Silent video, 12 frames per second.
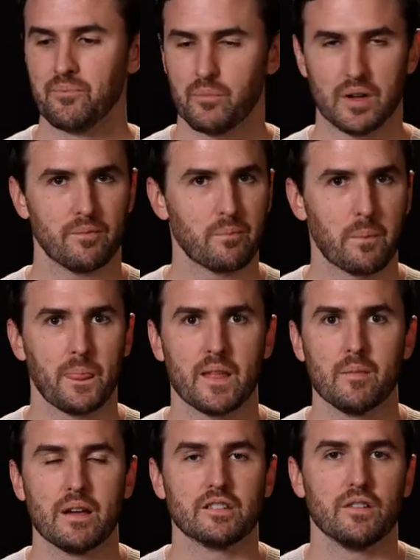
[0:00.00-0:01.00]
But
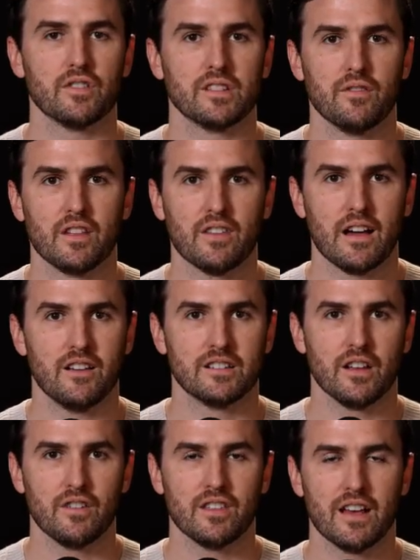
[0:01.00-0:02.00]
he makes over
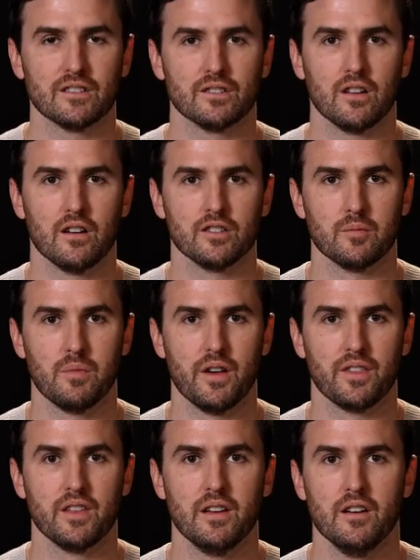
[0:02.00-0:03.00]
$70,000 a
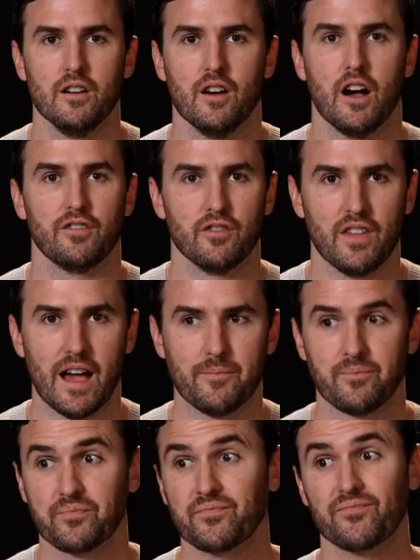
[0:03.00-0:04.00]
month off of that.
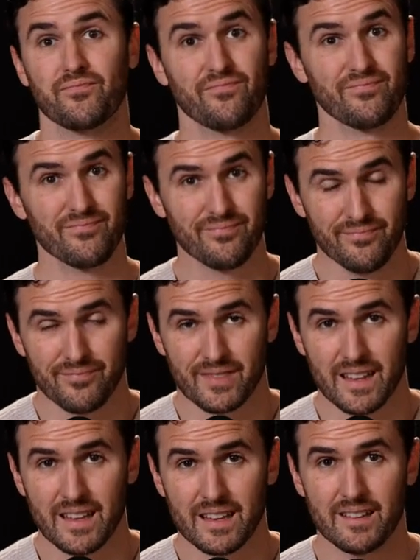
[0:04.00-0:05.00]

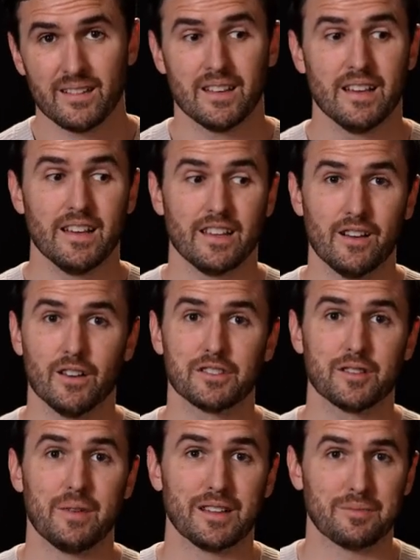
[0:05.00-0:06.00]
Then he
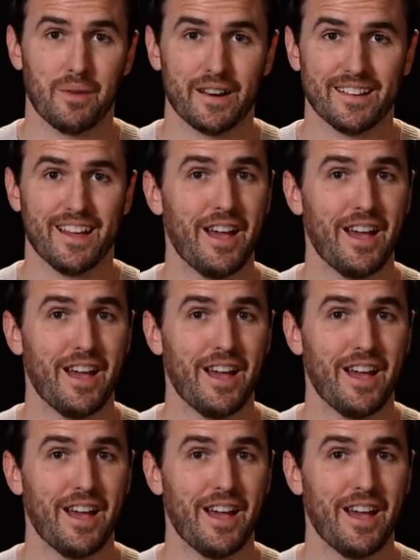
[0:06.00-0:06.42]
also makes money,